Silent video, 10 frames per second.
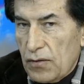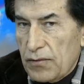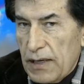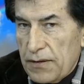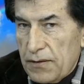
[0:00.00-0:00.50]

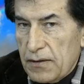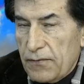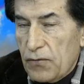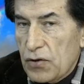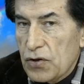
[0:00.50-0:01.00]
rather
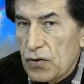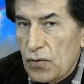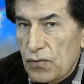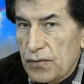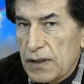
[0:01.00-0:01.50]
for no
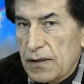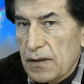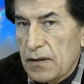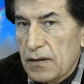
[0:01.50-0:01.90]
reason,